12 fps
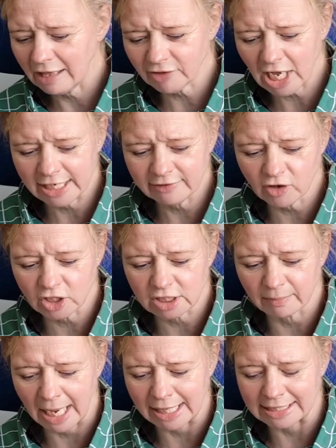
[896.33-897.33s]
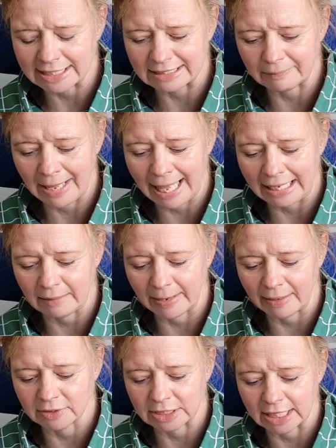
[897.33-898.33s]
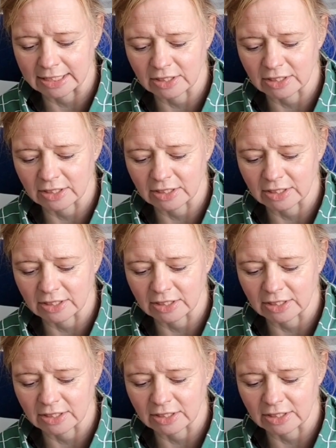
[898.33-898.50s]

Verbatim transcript: kind of got some ideas in my head about it.